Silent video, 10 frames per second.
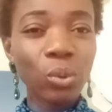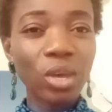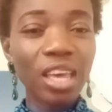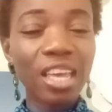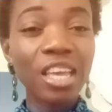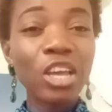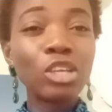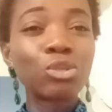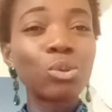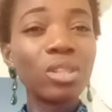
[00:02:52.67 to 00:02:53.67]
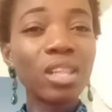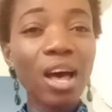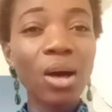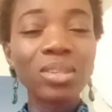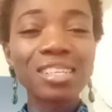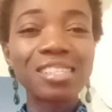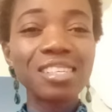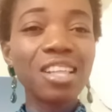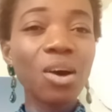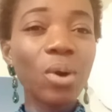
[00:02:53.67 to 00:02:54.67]
Okay, so now the
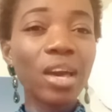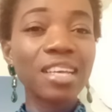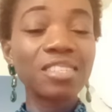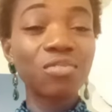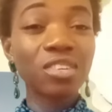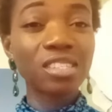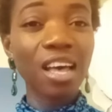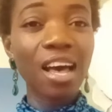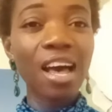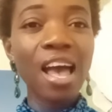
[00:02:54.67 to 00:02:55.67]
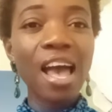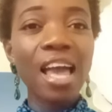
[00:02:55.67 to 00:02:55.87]
seasonal workers visa